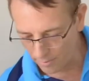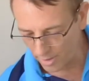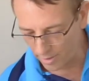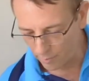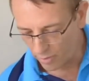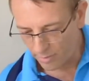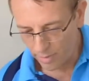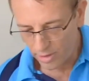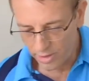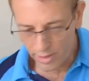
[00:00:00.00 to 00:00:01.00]
going to pretty
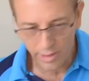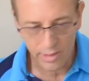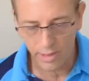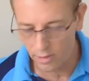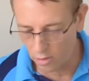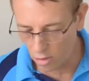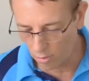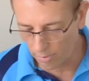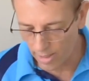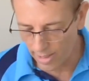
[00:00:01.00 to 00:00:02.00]
much just
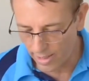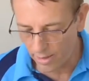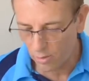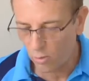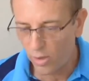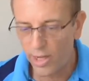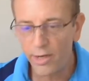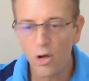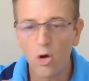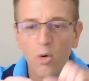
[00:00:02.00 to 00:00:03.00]
go by what
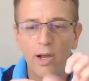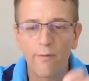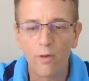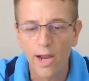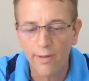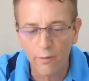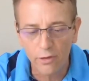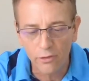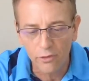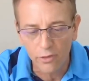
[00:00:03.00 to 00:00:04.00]
I know, what I've read. I've
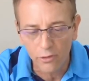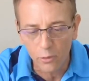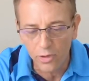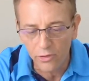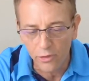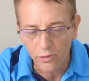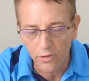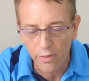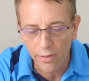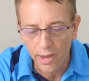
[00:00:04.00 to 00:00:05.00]
just
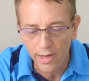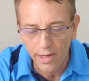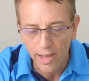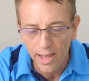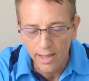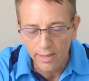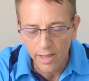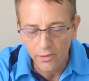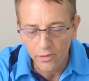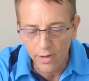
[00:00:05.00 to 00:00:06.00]
researched the thing.
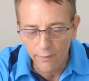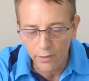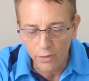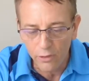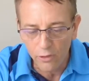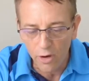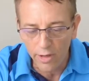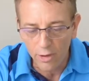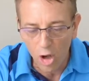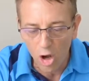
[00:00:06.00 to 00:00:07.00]
Let's see if it turns on
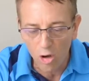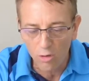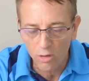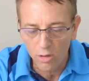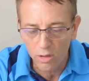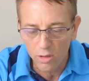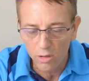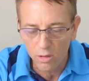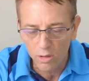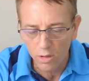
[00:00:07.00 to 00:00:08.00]
at all.
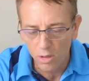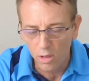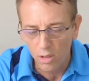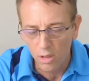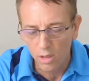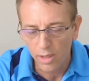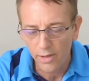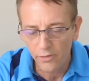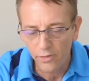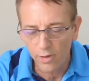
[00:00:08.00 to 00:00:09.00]

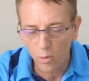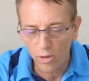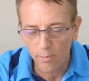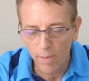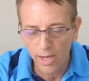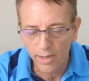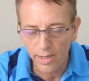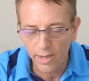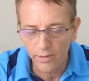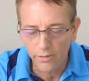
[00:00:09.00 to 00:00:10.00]
Let's see where the
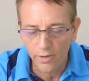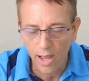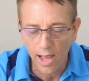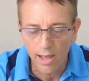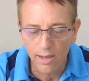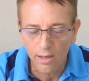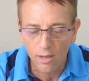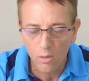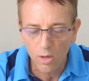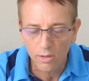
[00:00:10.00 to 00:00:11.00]
button is. Ha!
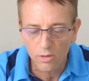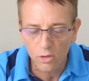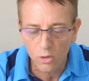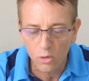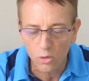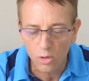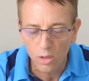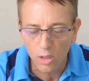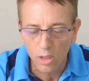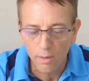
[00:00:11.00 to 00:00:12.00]
1, 2.
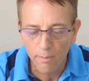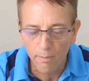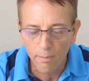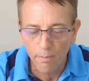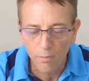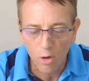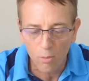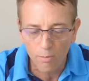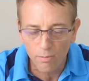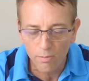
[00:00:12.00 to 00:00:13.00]

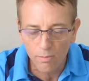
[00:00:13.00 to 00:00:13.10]
Nope.